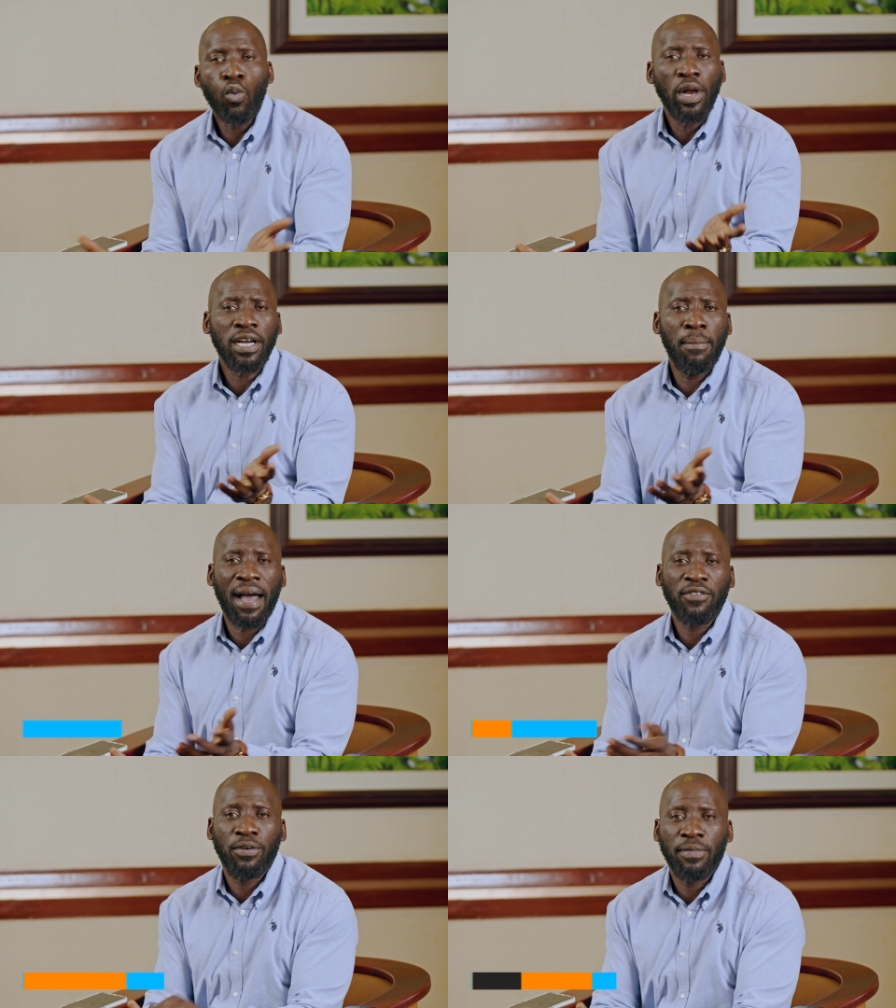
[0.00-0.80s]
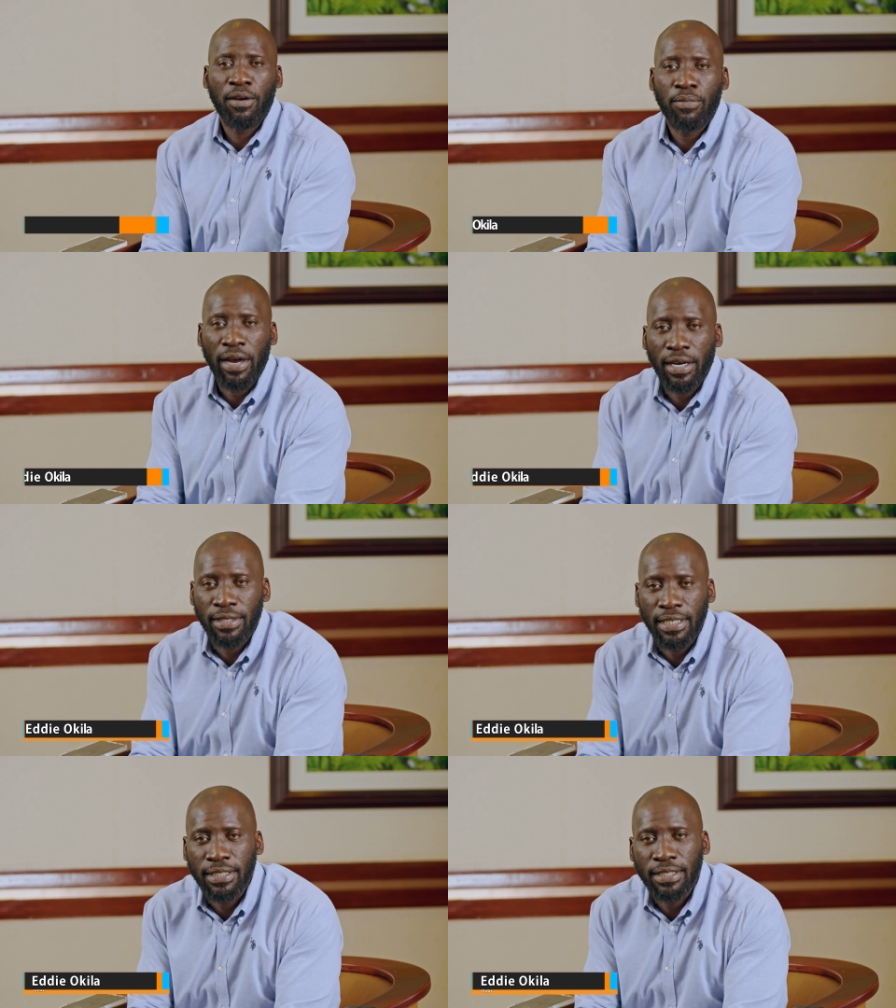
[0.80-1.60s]
Welcome back from that
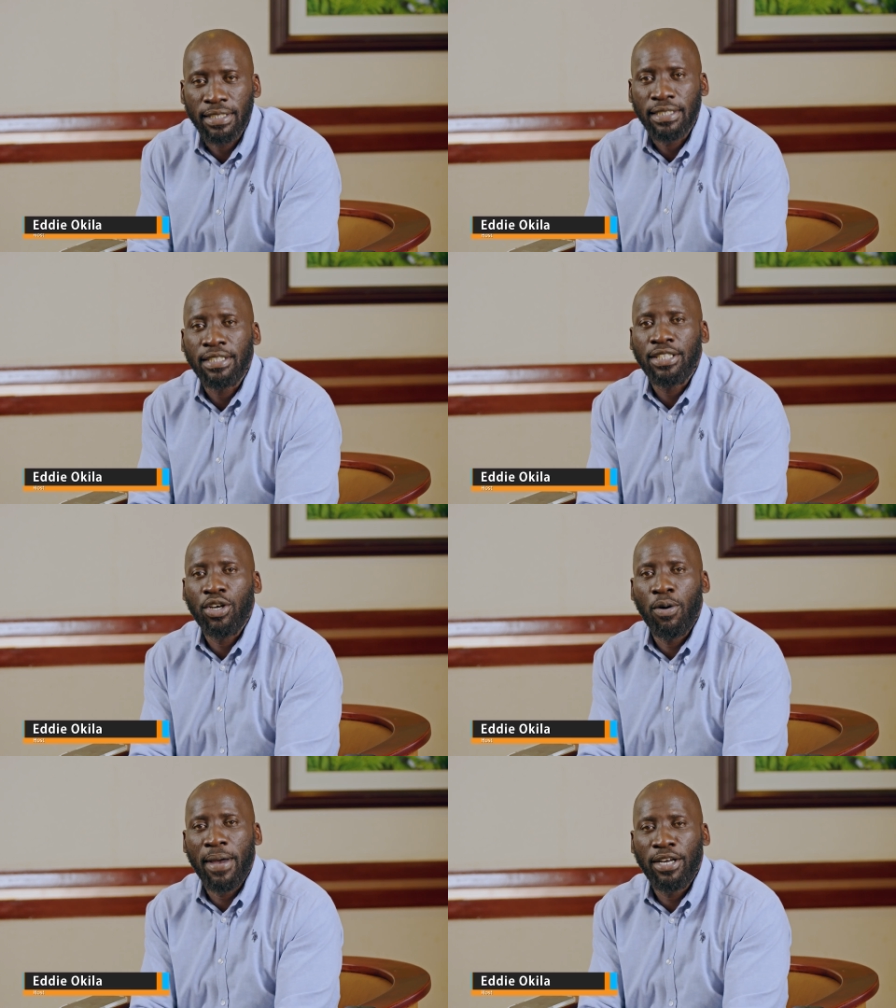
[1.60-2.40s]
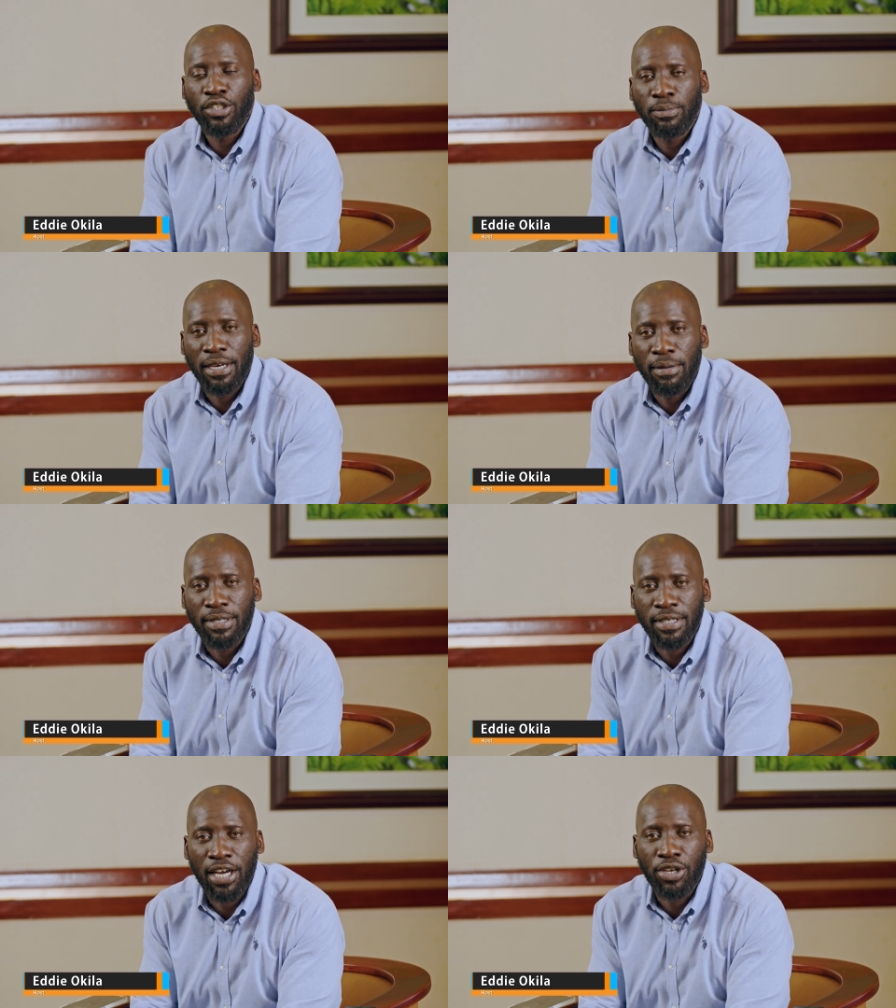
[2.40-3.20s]
break. This is the CEO Bench. My name
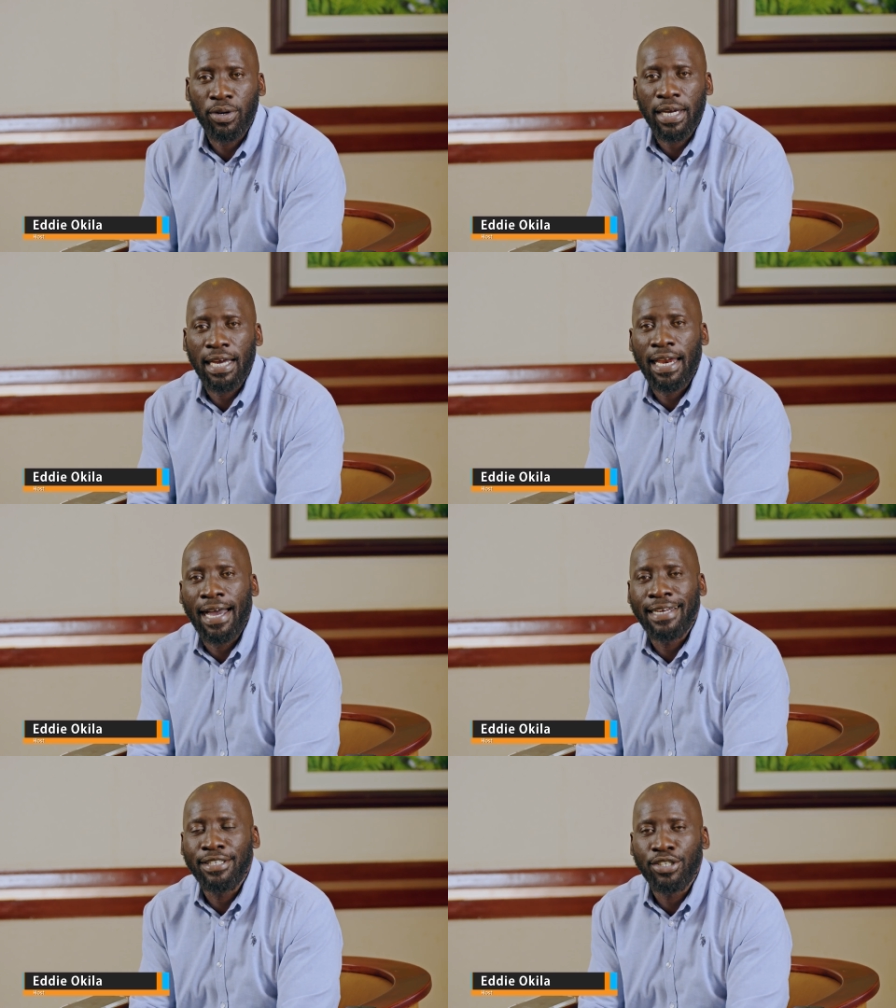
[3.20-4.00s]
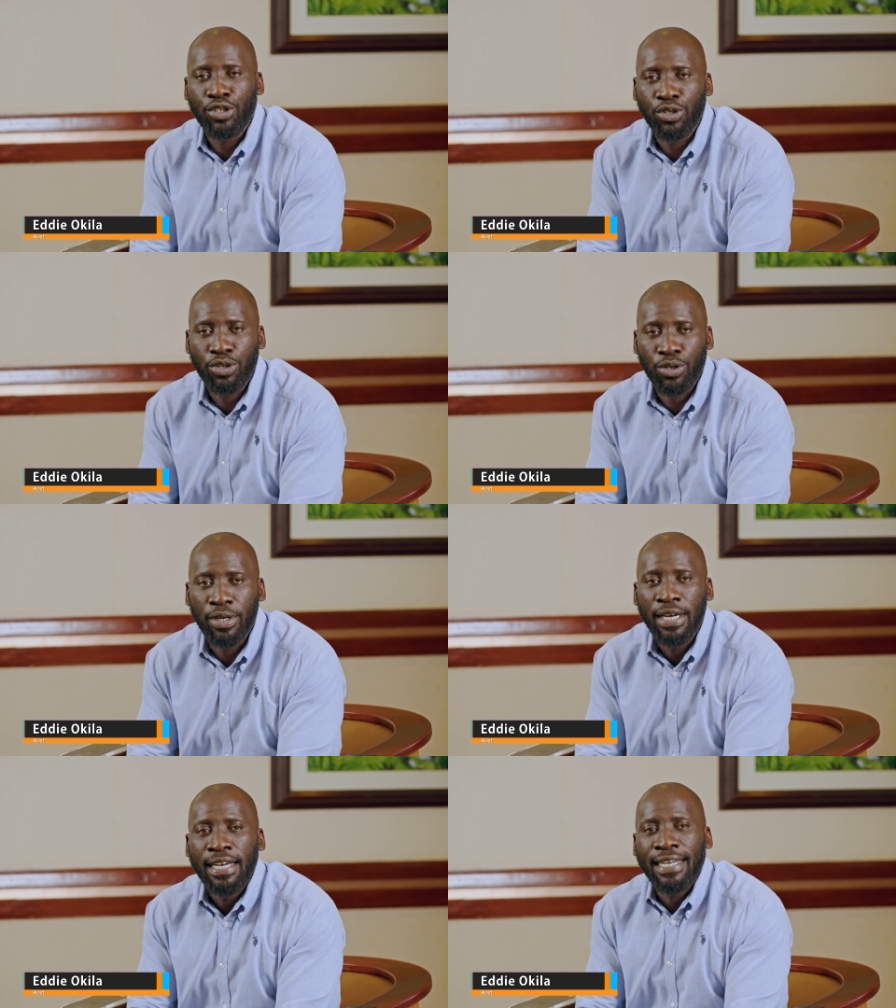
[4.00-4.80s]
is Eddie Okila, and in the studio
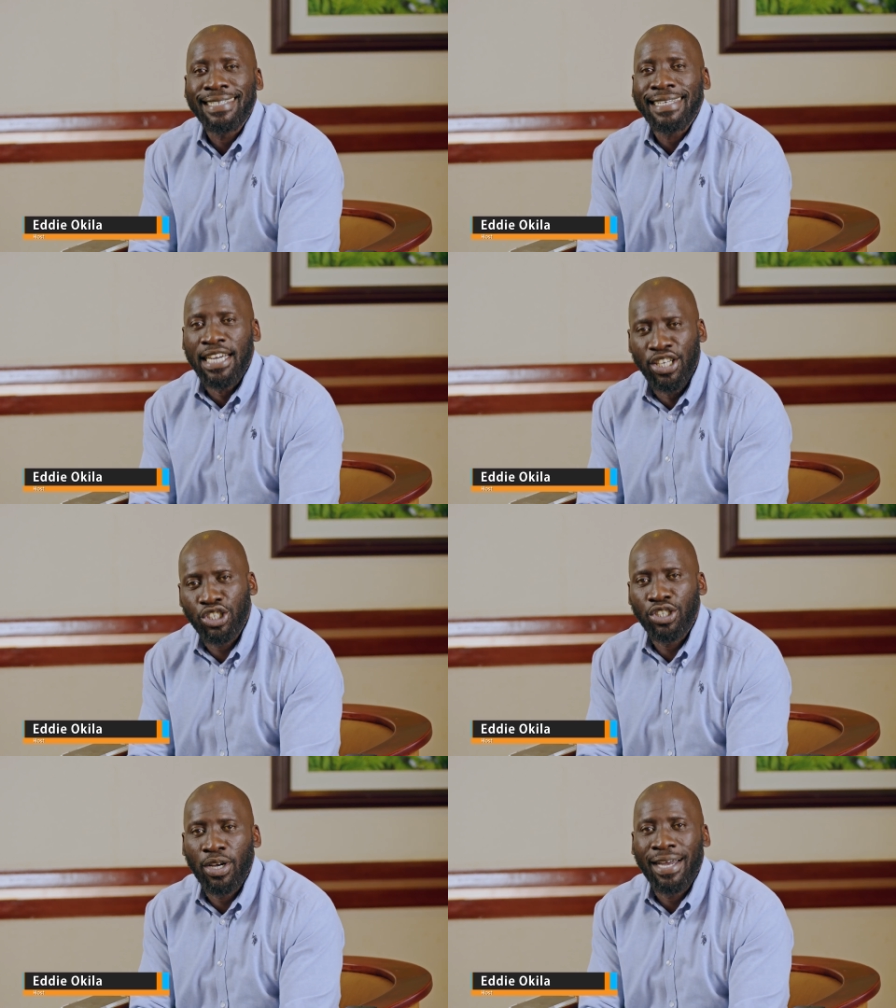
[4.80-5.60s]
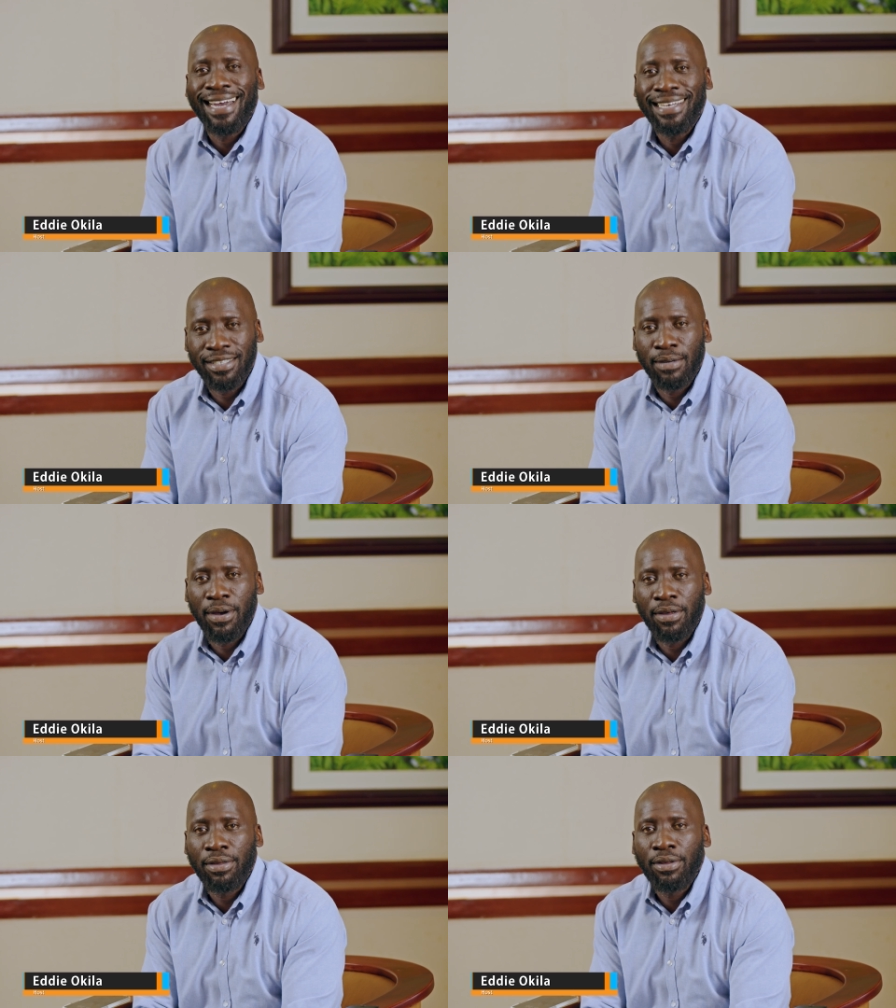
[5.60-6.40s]
is engineer
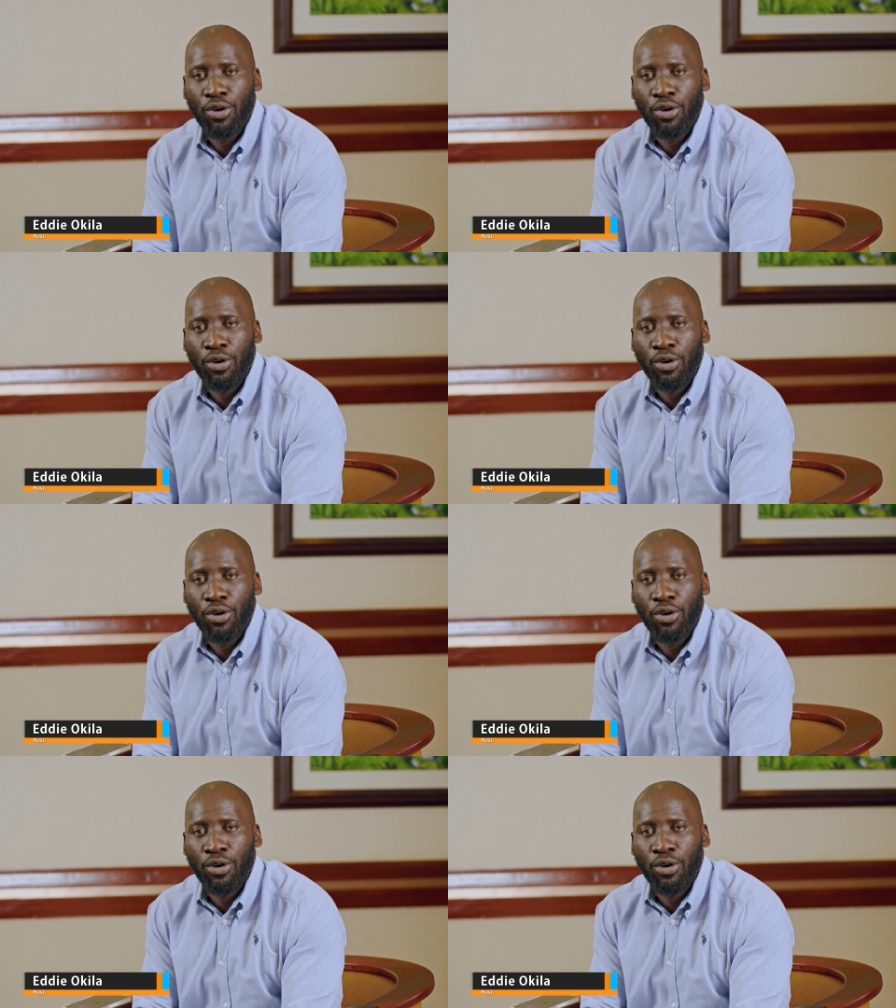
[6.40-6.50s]
Elizabeth